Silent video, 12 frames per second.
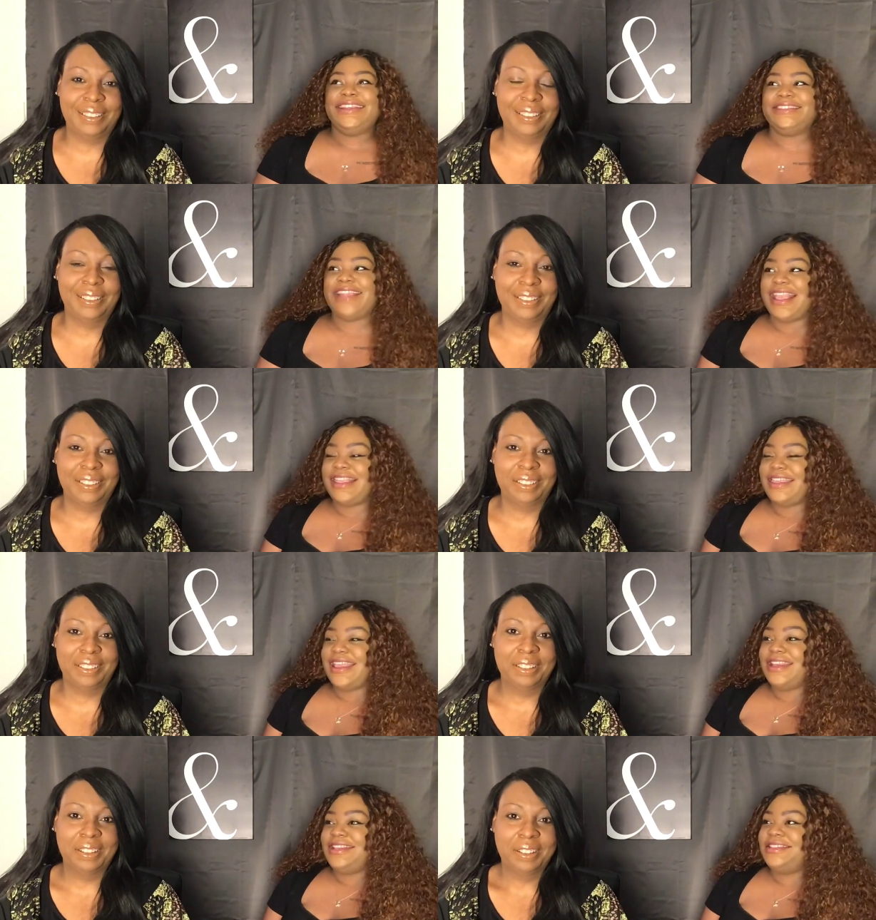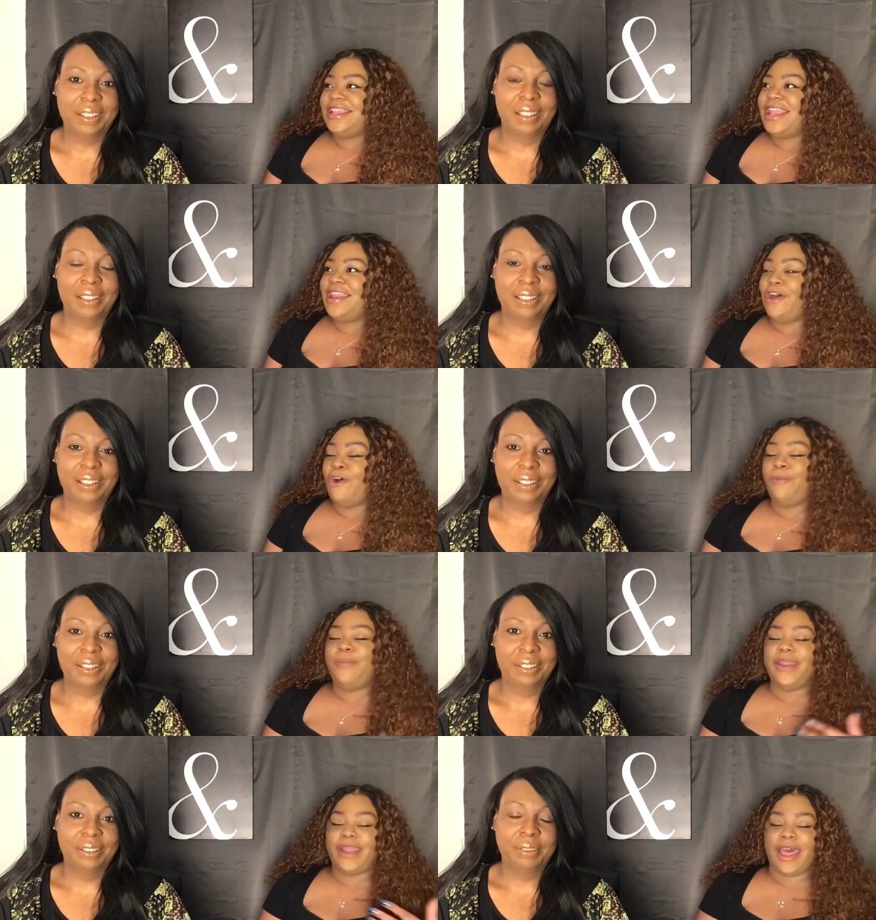Speaker 1: Jason did
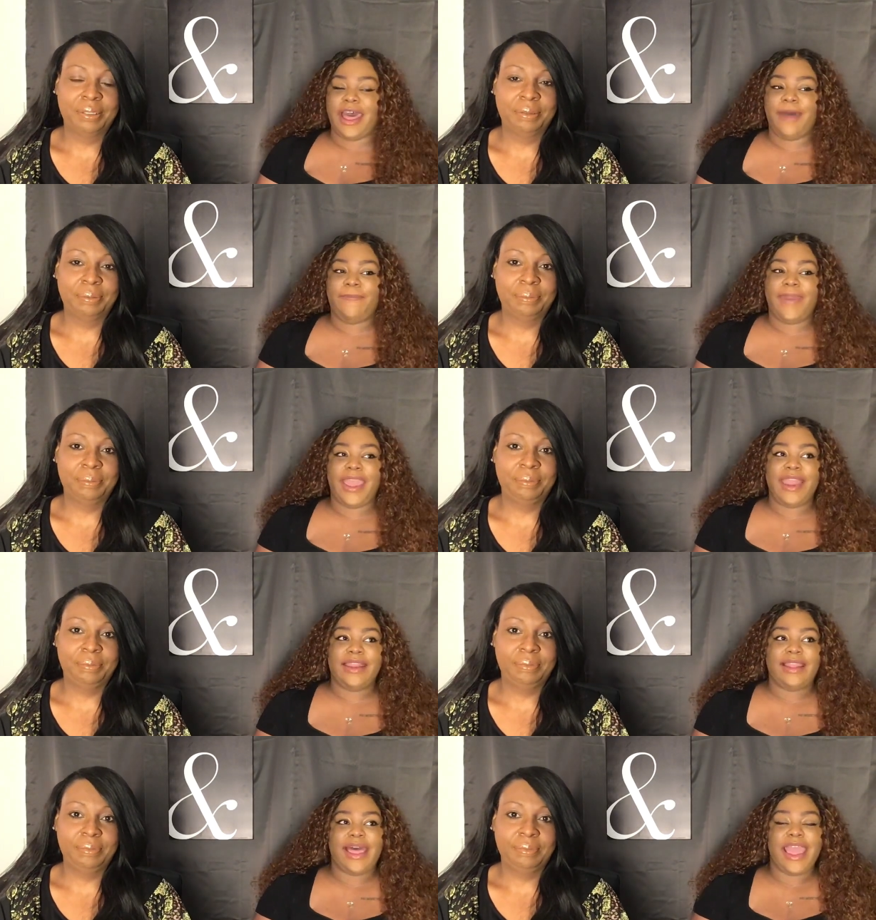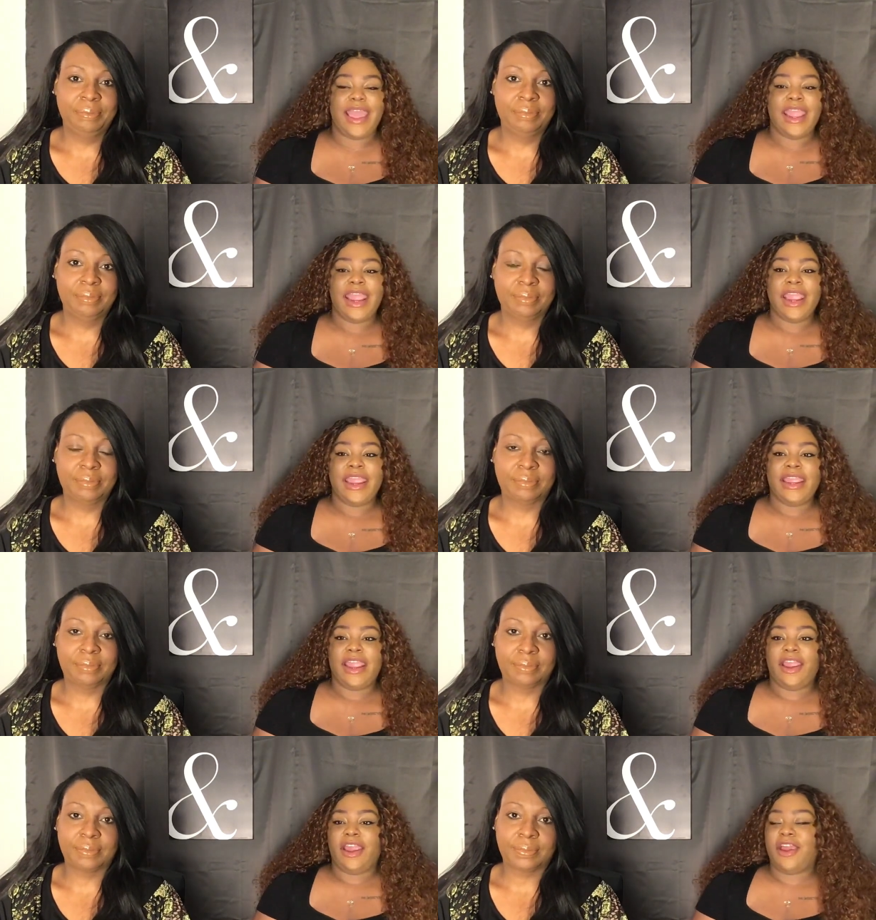open up and let
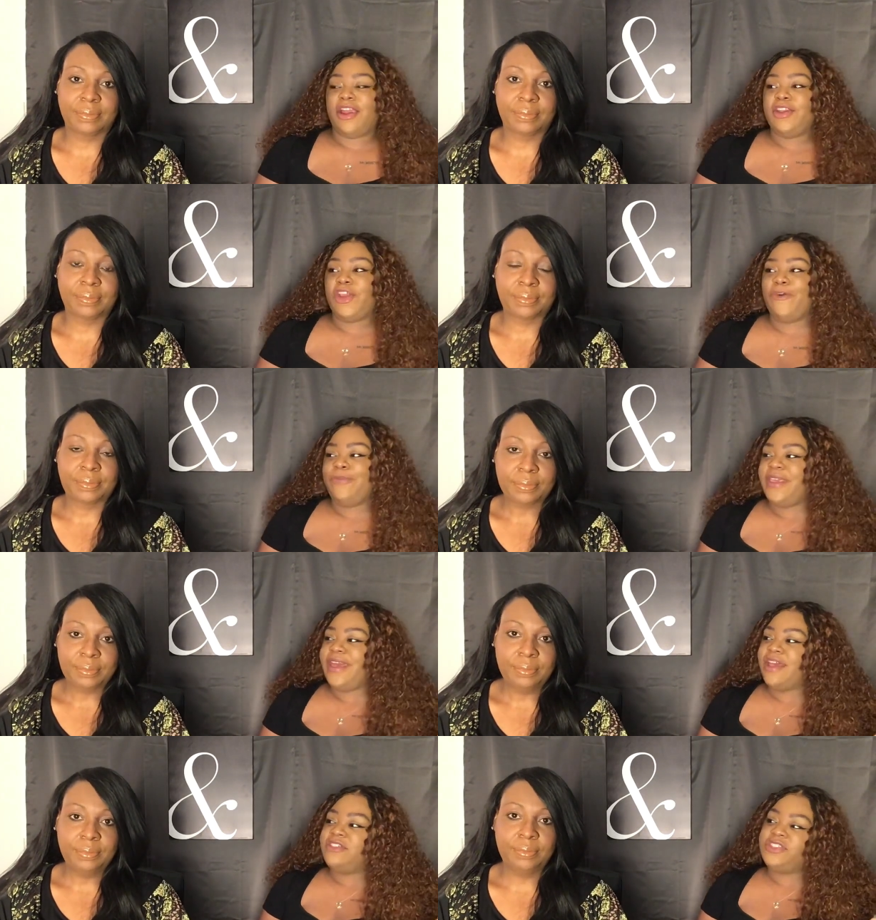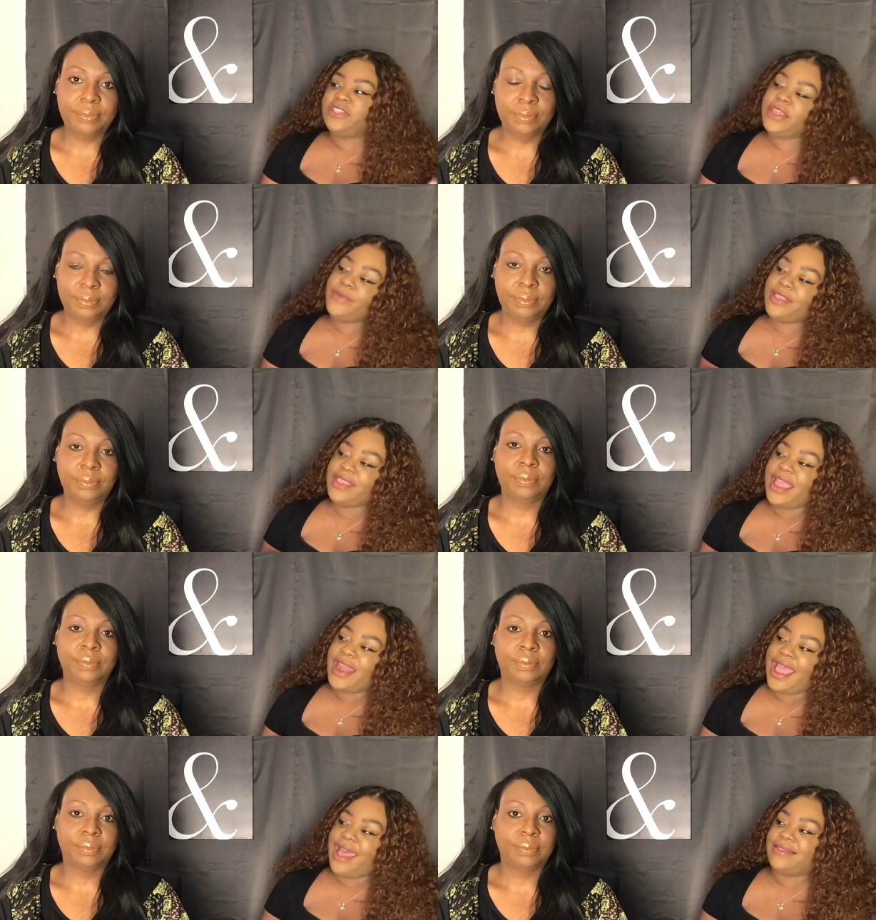her know, because he was kind
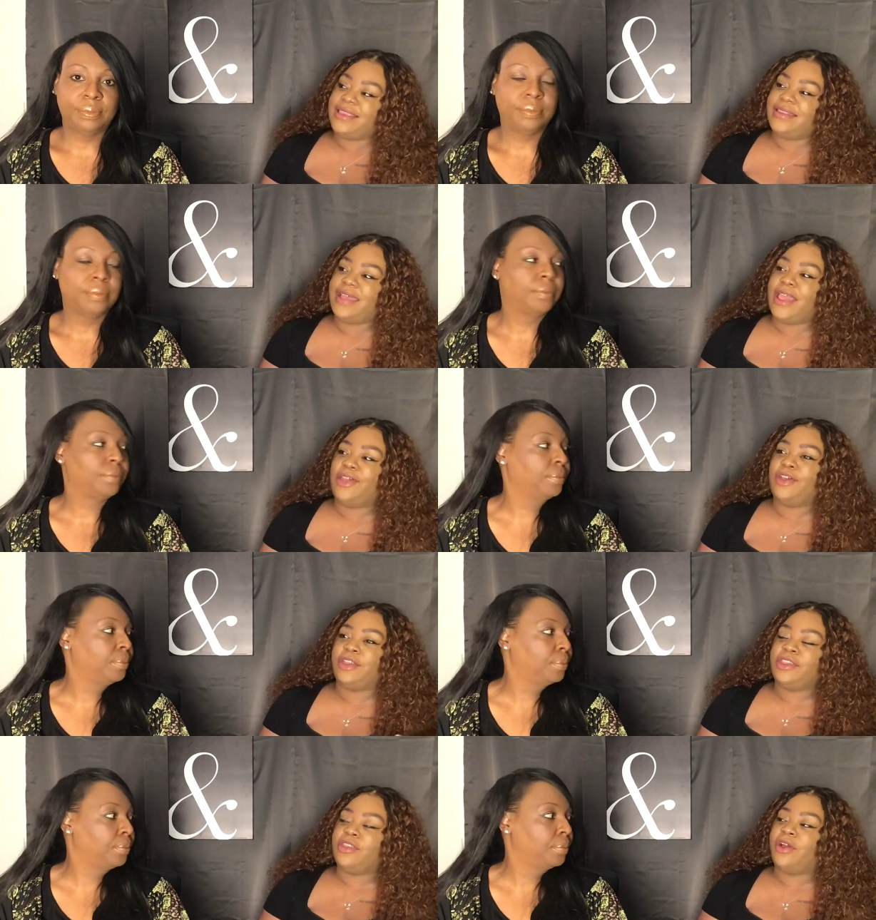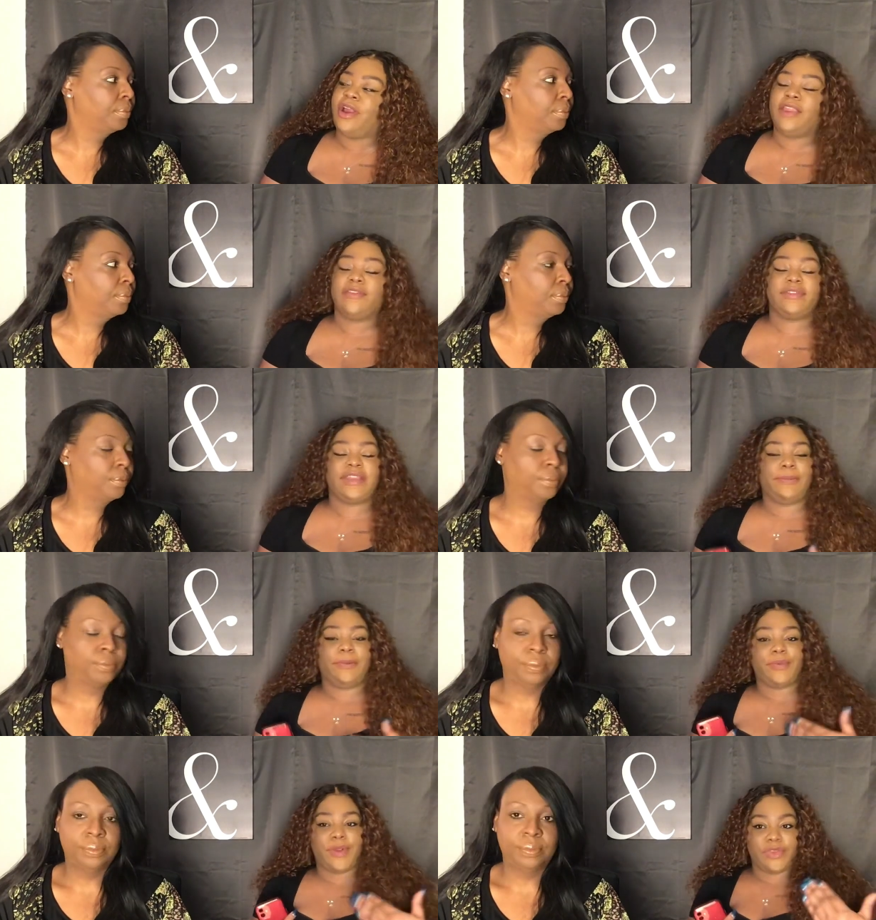of asking, like, you know, are you the type
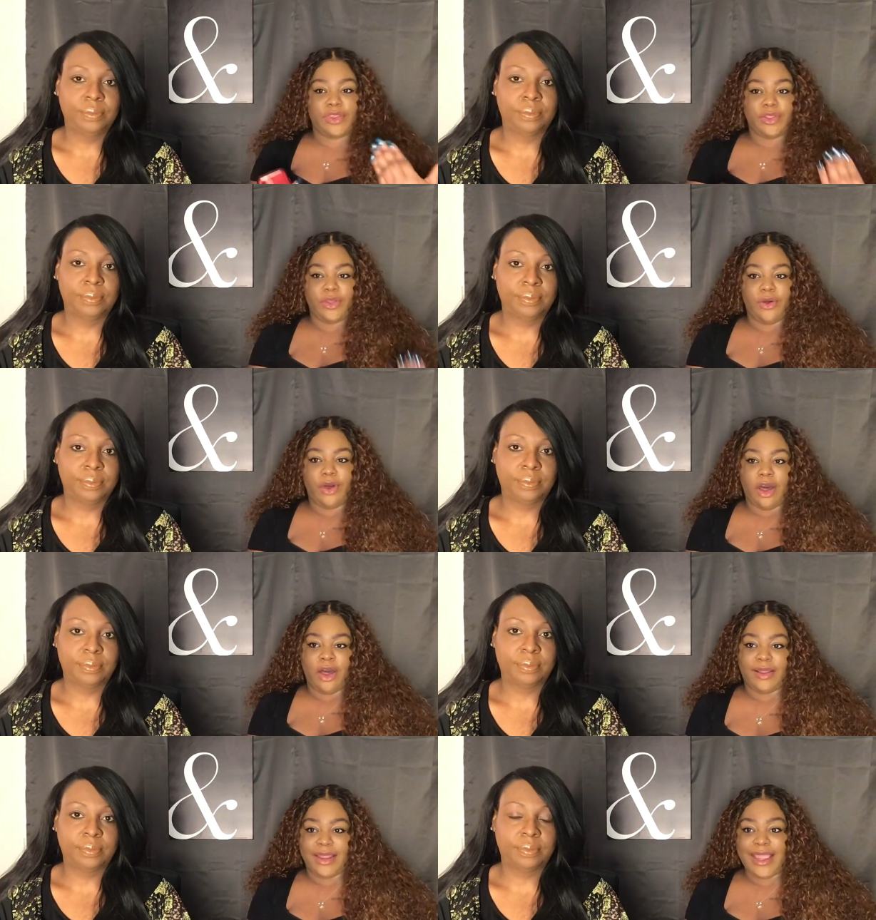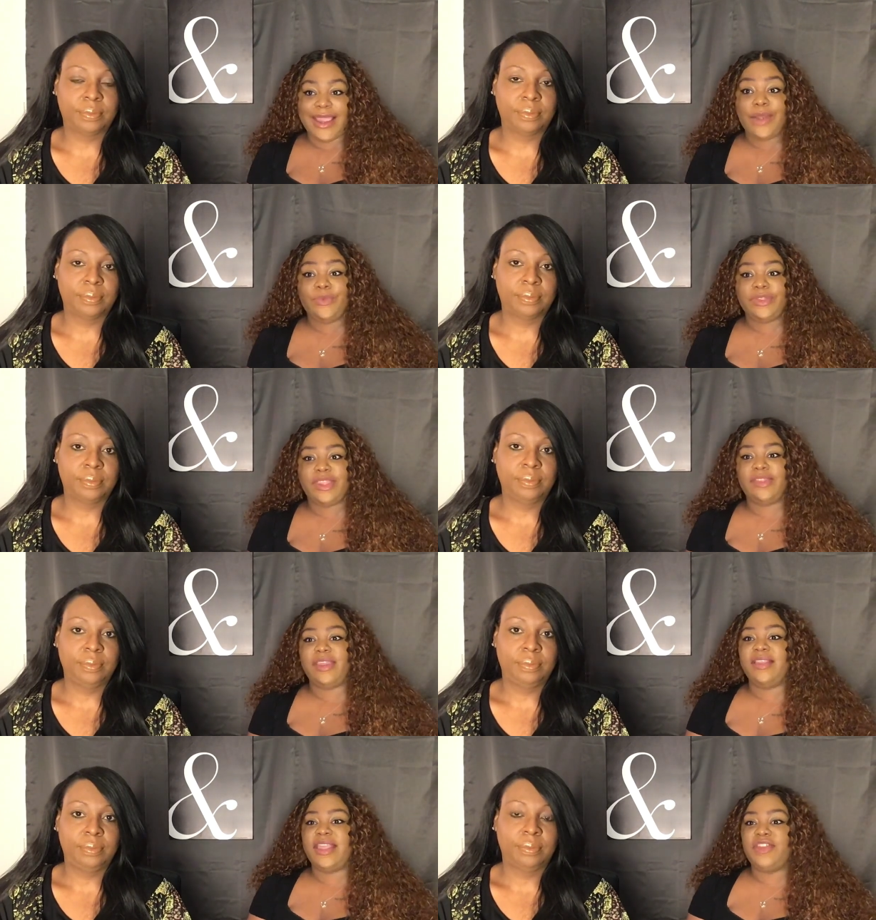of person to go all in with the
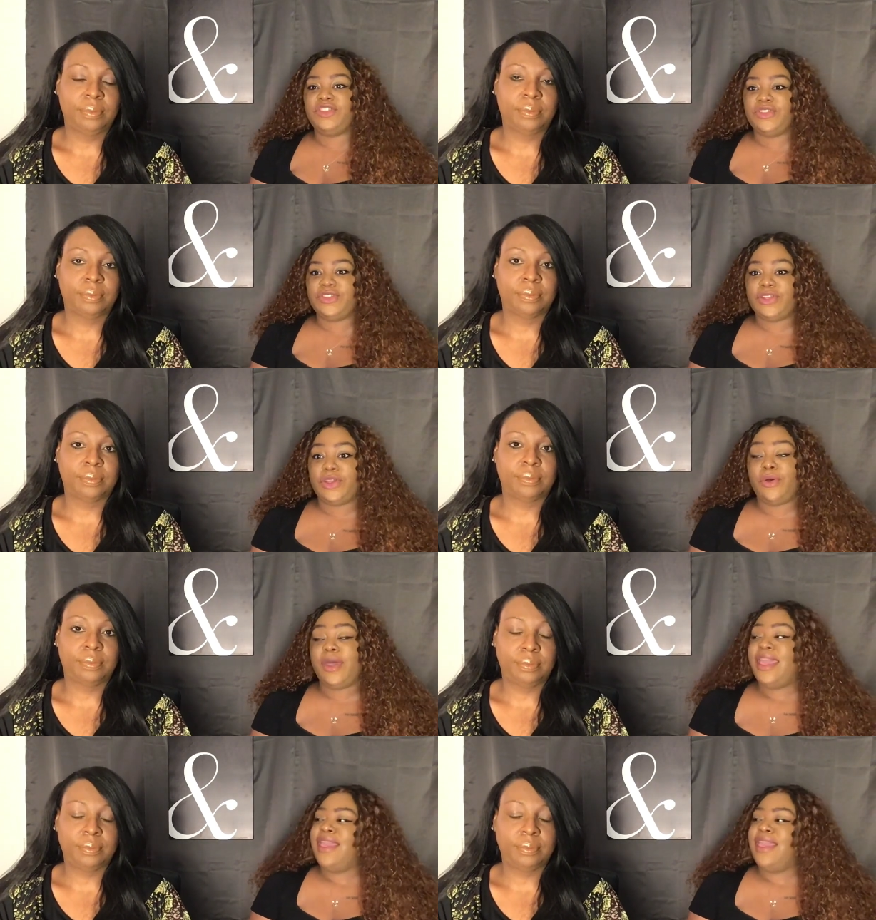things that you do?